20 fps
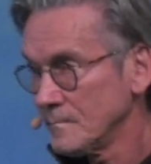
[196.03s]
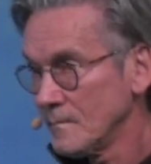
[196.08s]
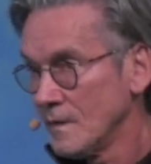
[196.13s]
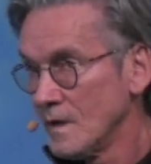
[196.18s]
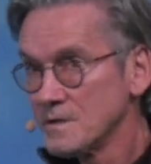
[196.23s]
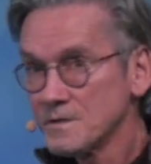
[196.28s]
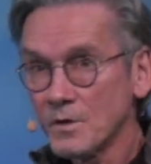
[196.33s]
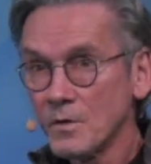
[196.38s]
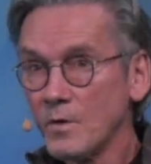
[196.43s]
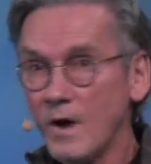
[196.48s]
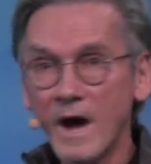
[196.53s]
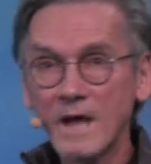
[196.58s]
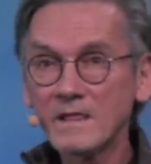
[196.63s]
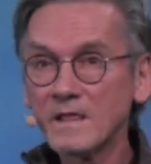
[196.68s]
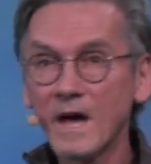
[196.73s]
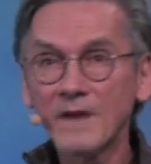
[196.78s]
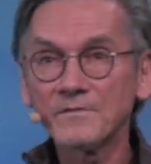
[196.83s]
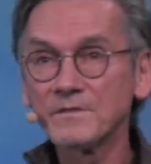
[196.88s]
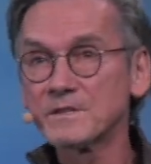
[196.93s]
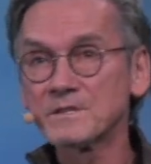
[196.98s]
So I
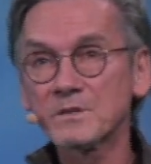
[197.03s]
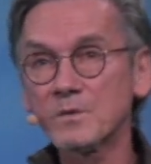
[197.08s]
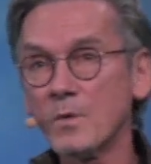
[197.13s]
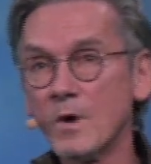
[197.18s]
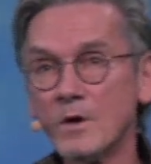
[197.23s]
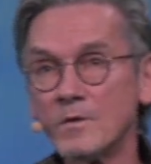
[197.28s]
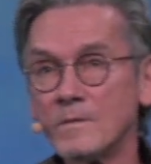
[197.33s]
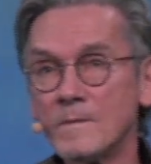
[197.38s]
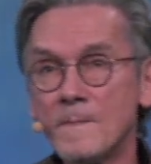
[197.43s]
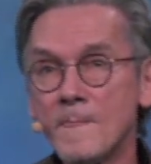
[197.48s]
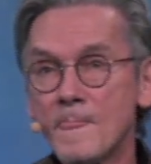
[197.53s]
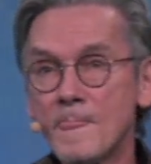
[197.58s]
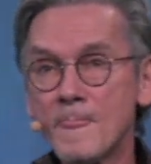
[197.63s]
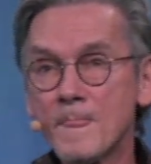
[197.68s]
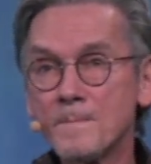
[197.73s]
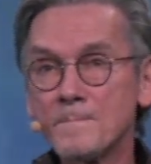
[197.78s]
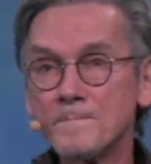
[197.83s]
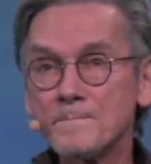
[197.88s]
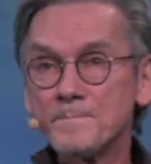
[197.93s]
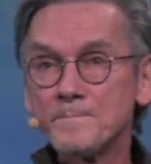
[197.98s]
love this quote.
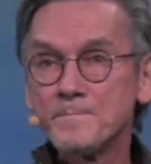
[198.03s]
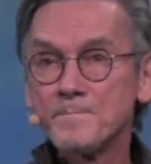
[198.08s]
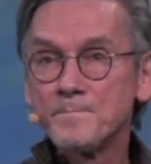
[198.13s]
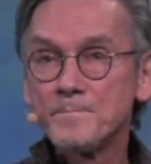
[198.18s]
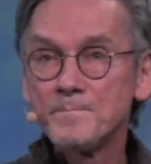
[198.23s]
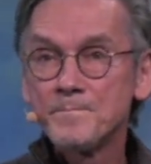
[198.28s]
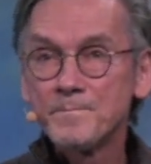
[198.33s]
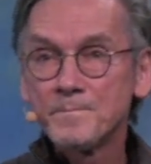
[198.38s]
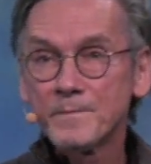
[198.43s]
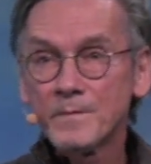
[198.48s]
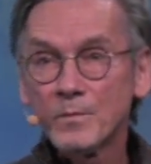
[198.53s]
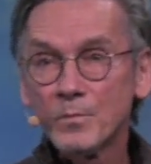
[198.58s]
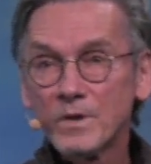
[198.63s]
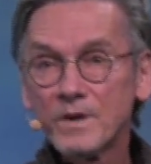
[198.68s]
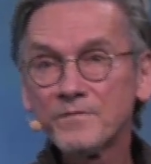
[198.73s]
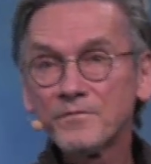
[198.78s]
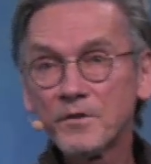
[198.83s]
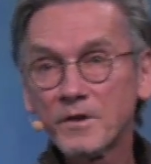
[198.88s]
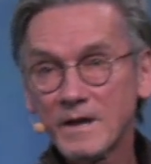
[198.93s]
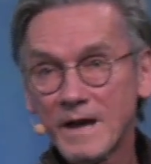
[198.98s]
We have
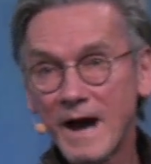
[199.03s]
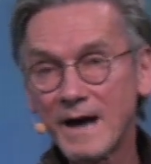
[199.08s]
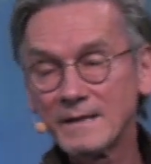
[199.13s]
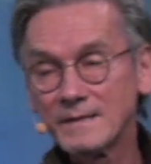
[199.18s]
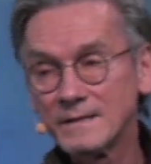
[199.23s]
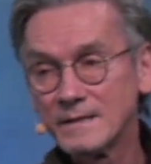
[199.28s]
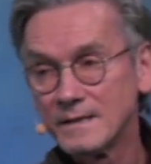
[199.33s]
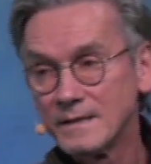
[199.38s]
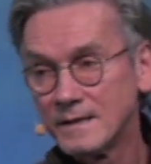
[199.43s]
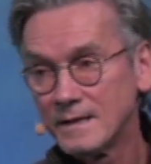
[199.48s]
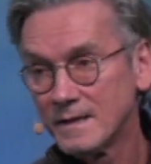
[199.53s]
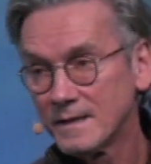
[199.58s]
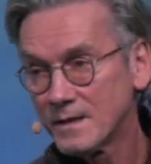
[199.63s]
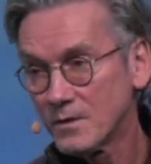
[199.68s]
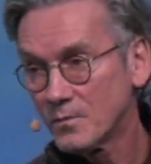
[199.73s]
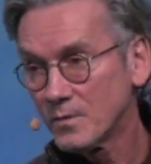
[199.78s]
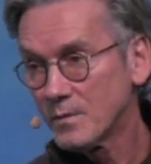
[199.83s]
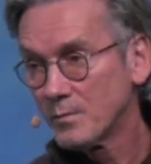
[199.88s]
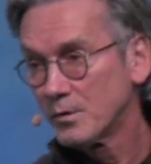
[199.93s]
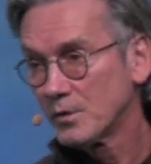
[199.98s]
forgotten that
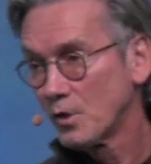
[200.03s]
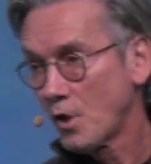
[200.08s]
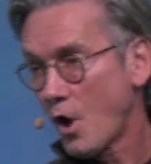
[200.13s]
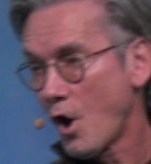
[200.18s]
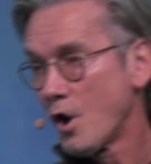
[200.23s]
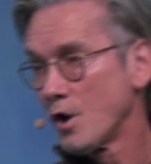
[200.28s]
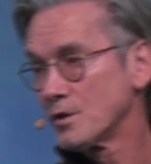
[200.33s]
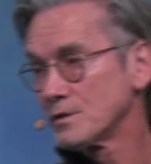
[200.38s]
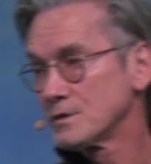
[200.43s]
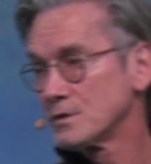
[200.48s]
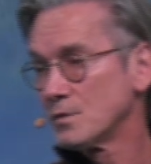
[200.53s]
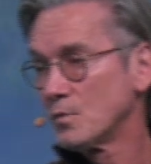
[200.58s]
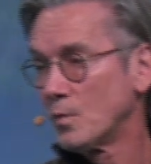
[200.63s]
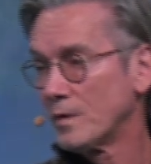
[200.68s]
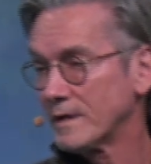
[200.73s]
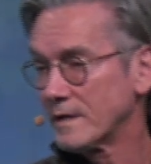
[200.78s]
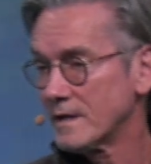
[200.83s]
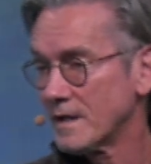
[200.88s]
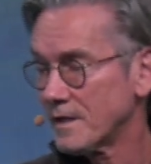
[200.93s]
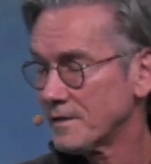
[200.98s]
we belong to one
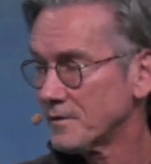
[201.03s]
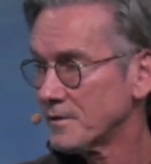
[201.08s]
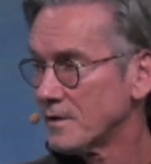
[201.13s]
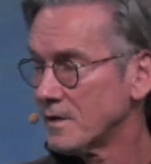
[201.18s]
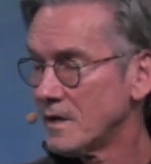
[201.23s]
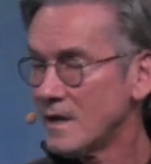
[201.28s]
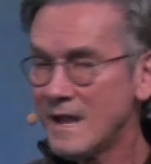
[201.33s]
another.